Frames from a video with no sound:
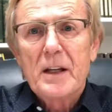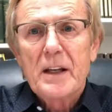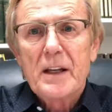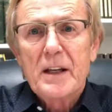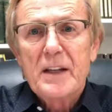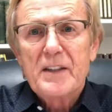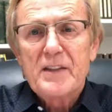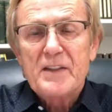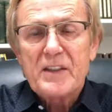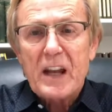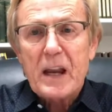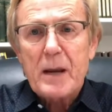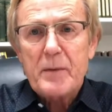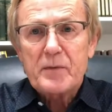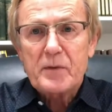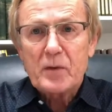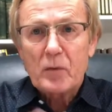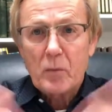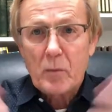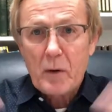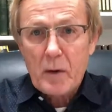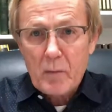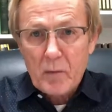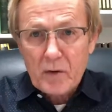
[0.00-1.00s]
Samson,
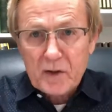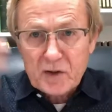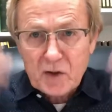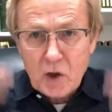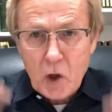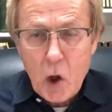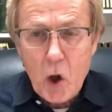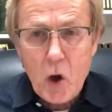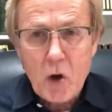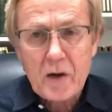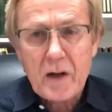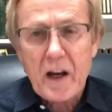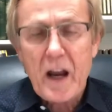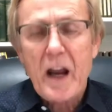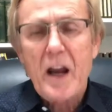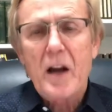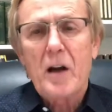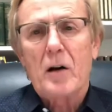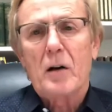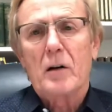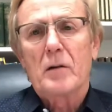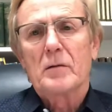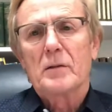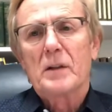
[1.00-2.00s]
remember his long
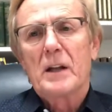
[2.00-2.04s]
hair.